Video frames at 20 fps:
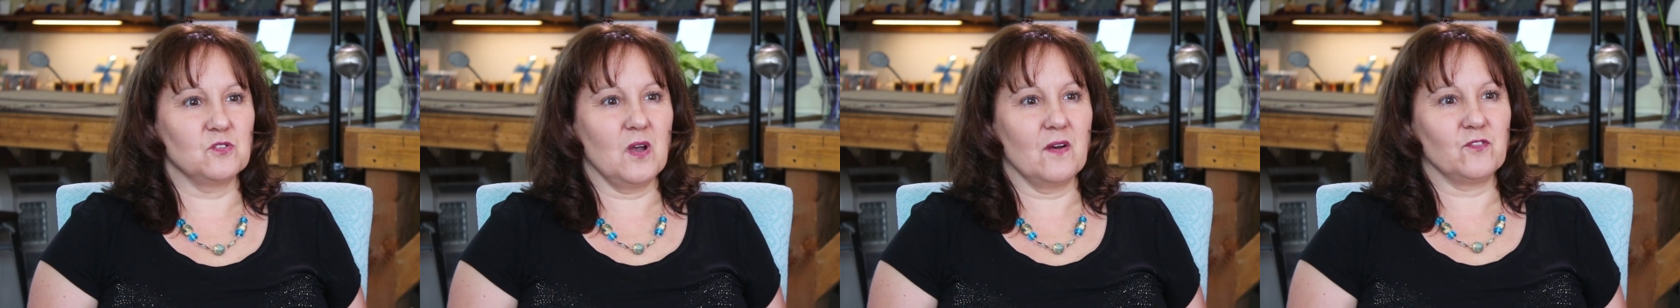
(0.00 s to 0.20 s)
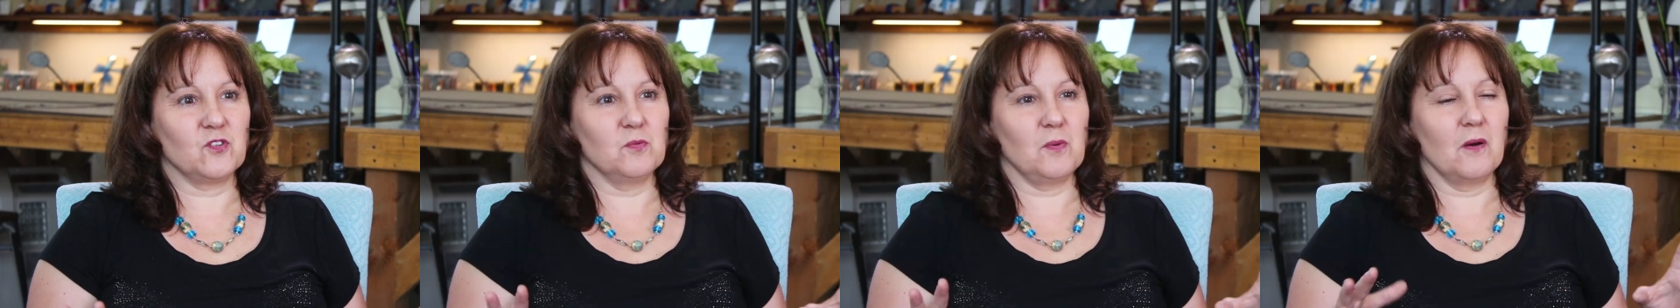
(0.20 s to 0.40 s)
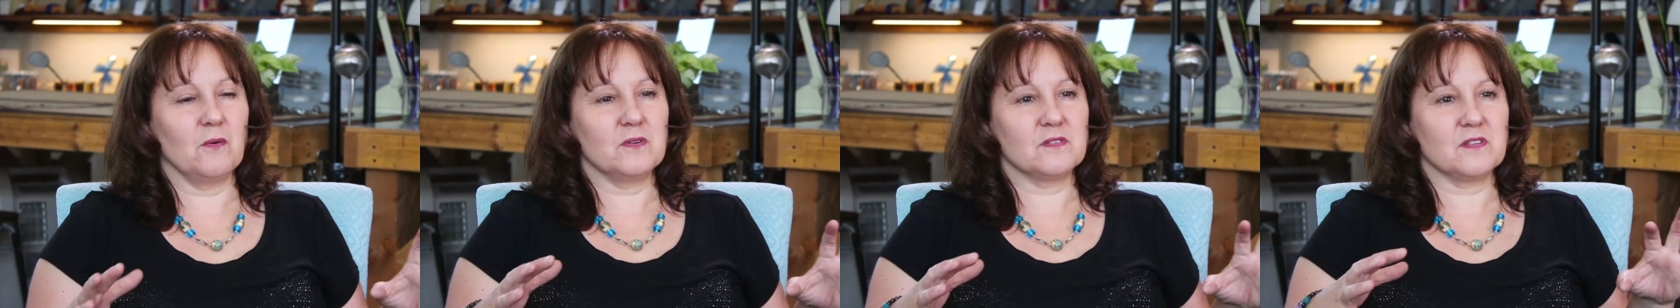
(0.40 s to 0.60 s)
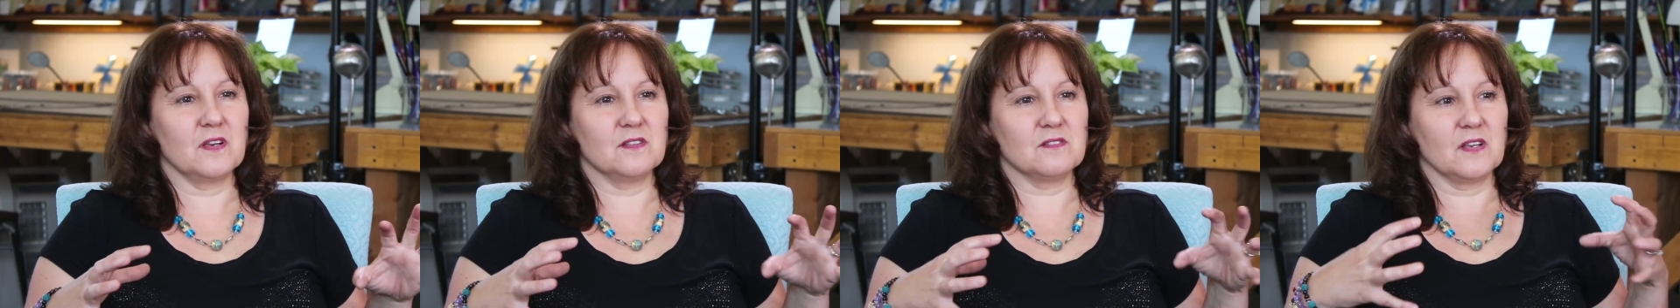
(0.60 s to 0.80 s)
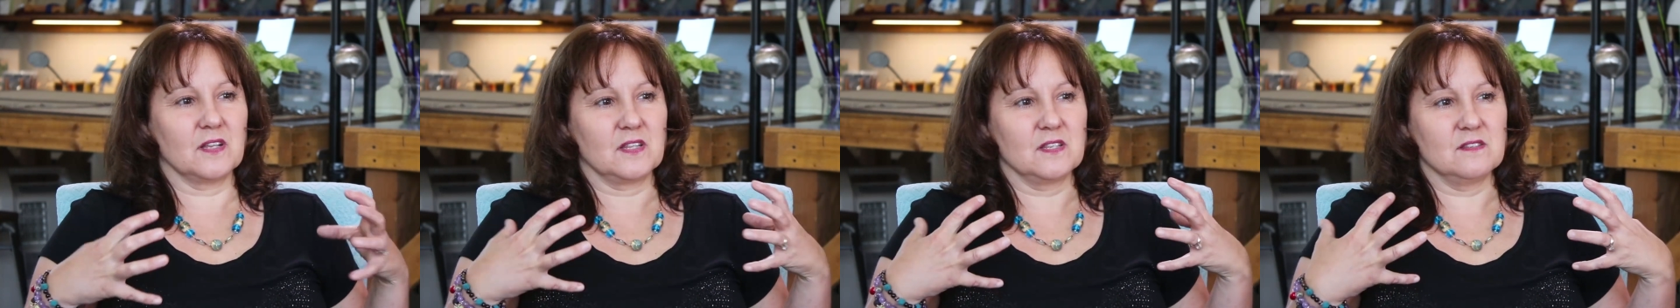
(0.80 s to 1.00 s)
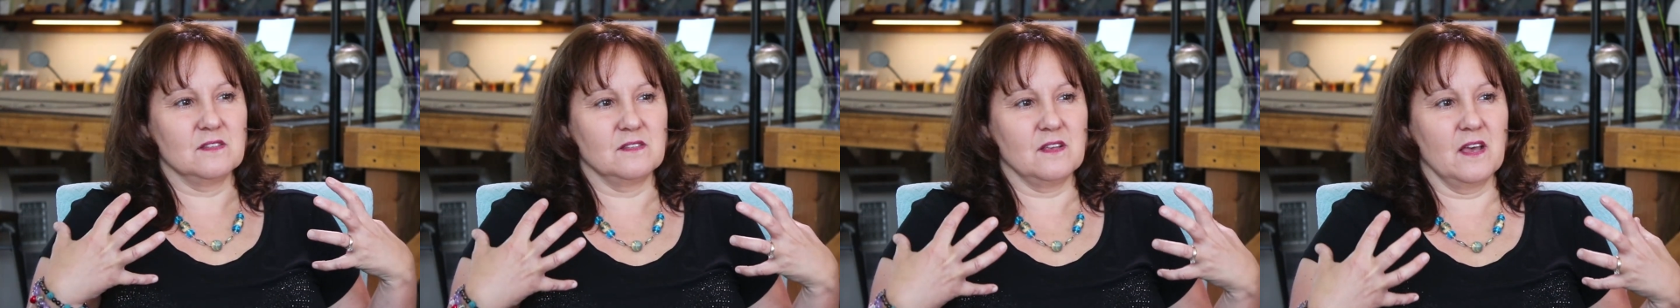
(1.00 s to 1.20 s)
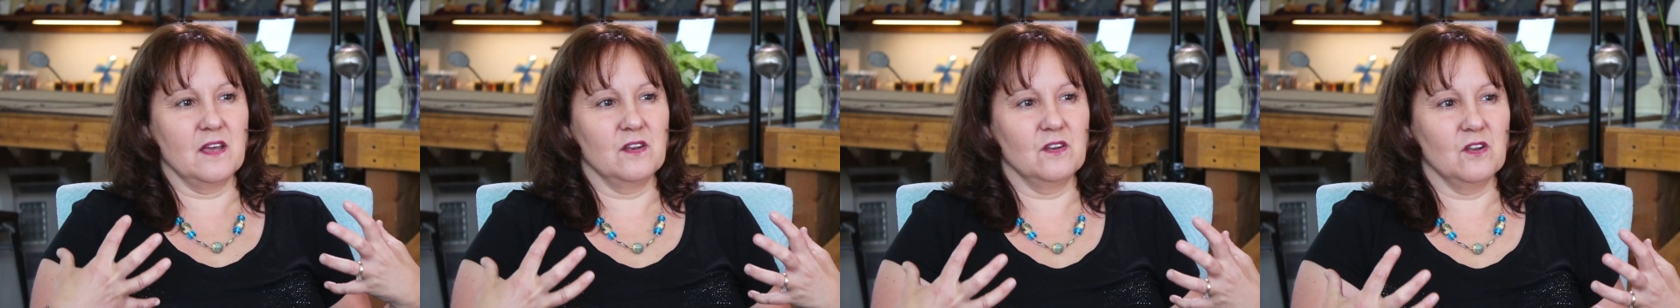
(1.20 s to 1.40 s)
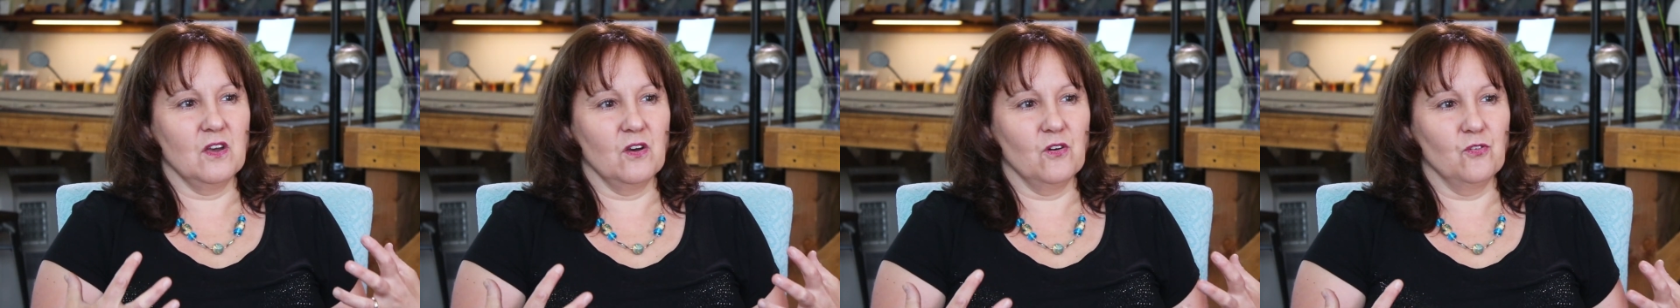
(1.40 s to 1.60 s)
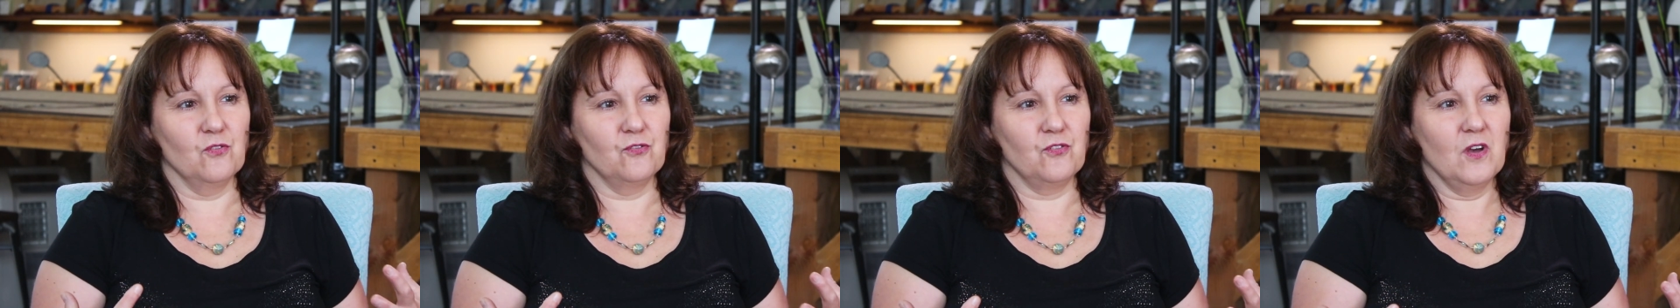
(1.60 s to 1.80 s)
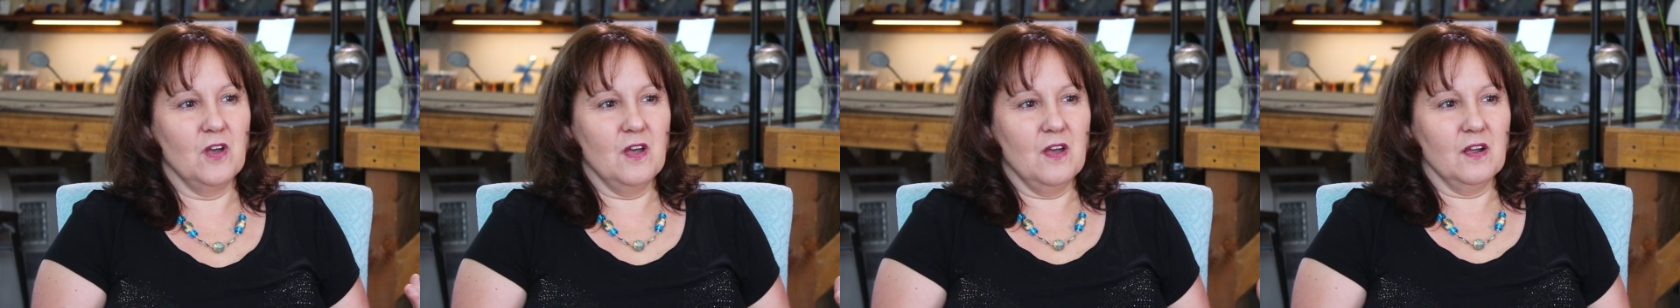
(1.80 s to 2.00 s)
You have to, I always say it's like the zen
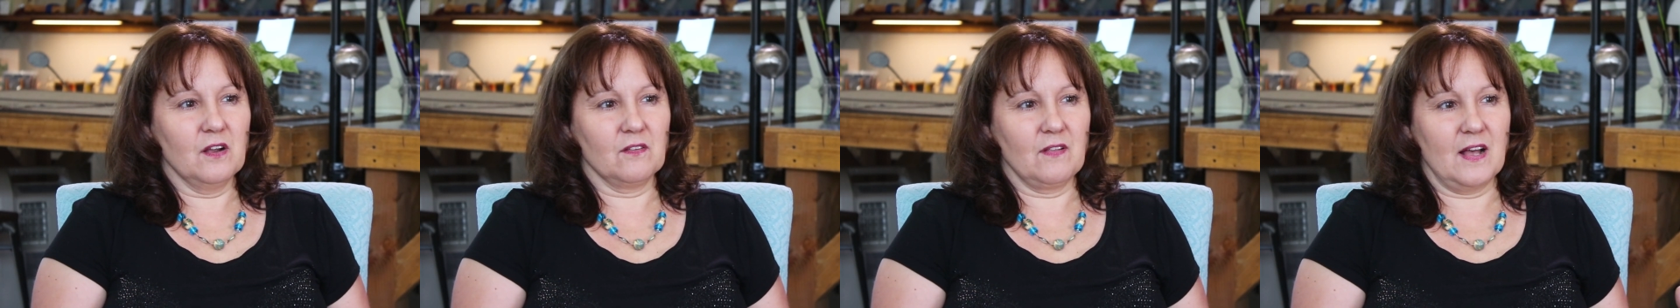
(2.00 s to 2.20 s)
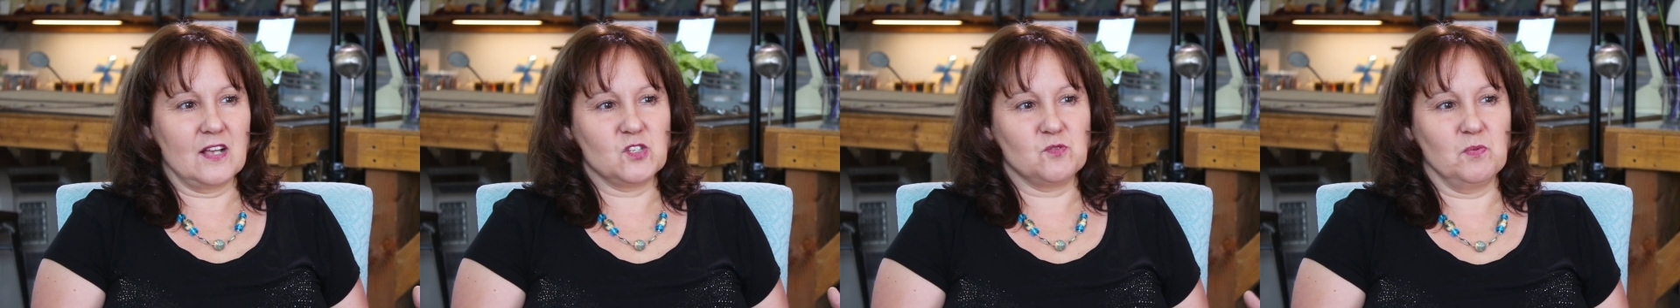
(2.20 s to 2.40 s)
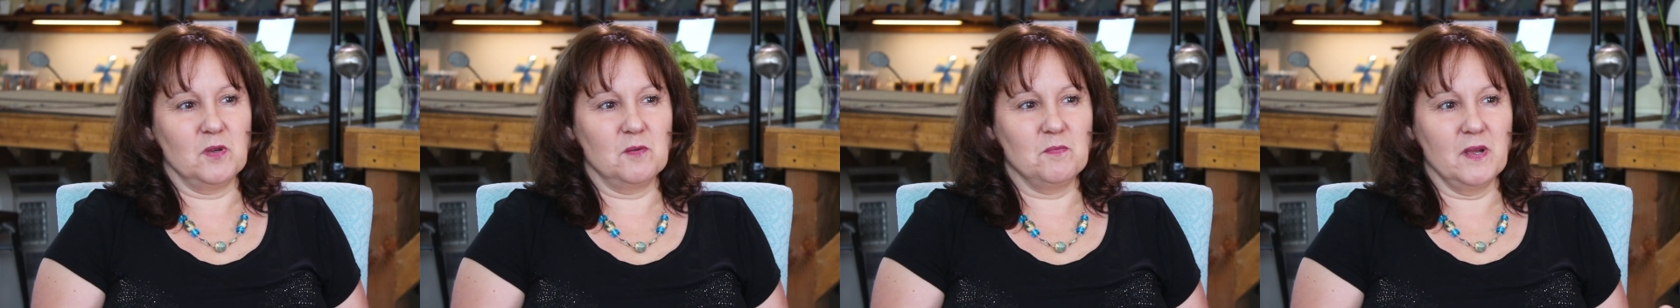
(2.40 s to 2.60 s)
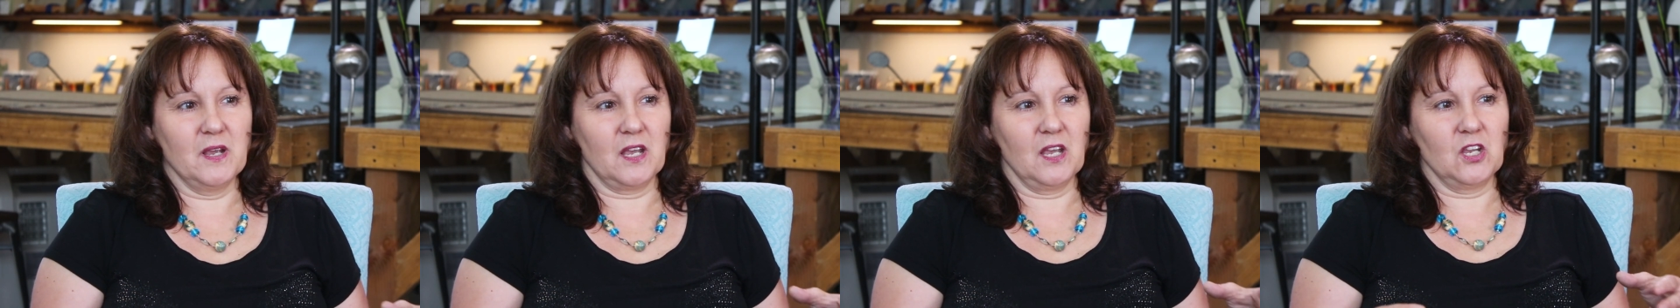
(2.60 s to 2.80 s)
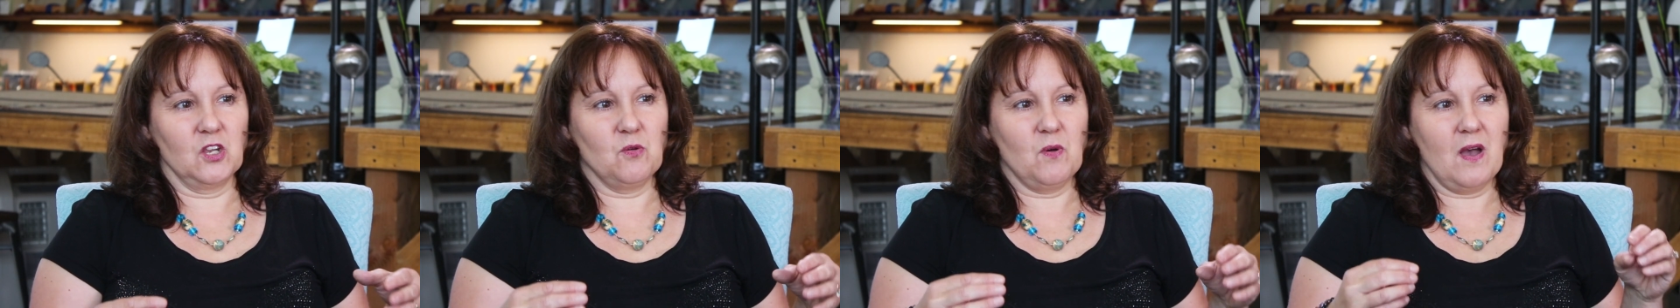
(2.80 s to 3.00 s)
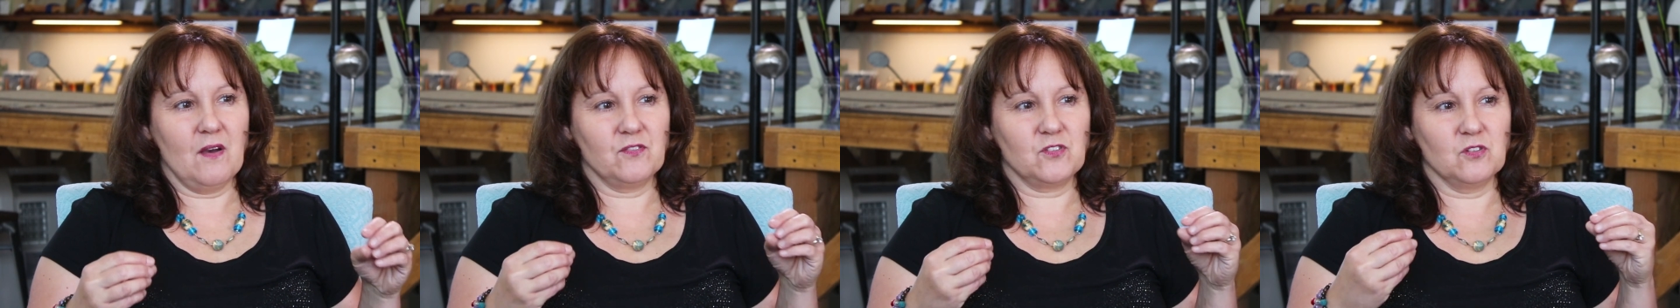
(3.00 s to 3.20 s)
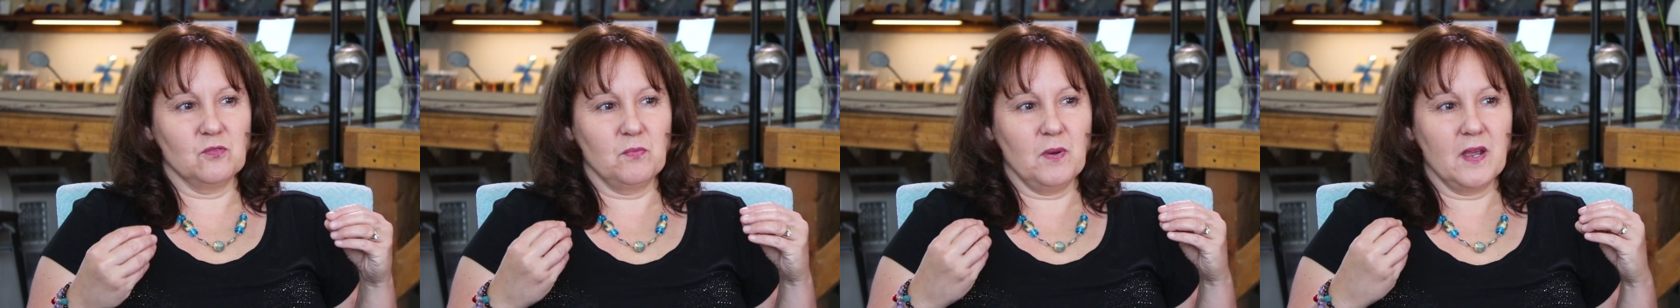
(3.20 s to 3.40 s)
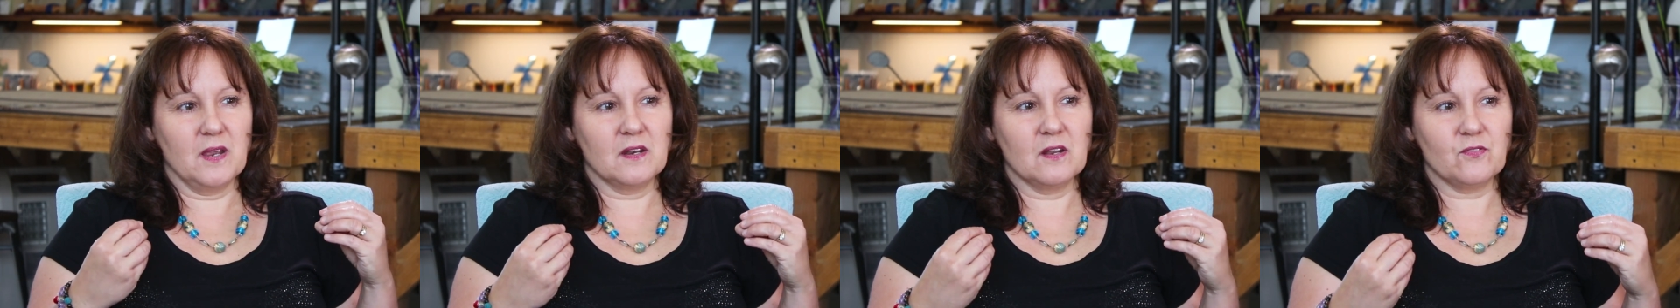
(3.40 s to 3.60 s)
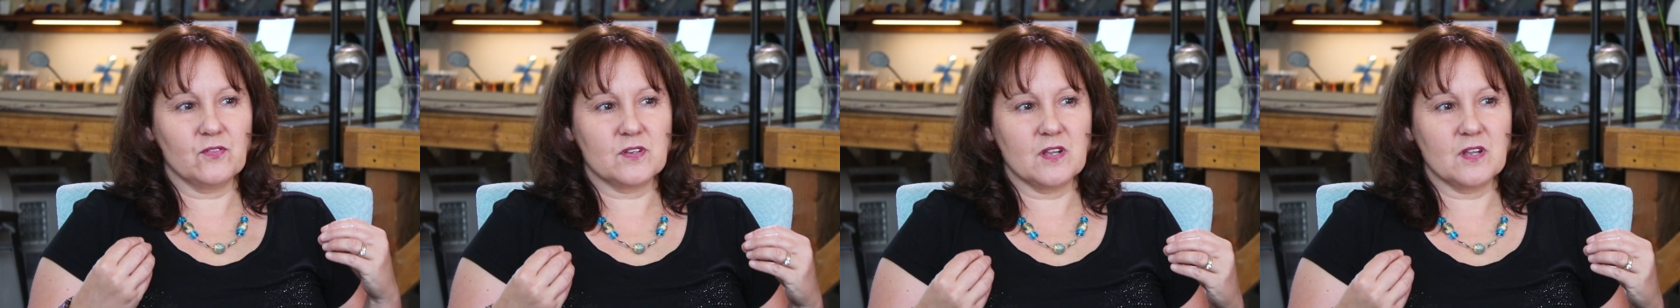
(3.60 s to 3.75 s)
of glass bead making. You have to pay enough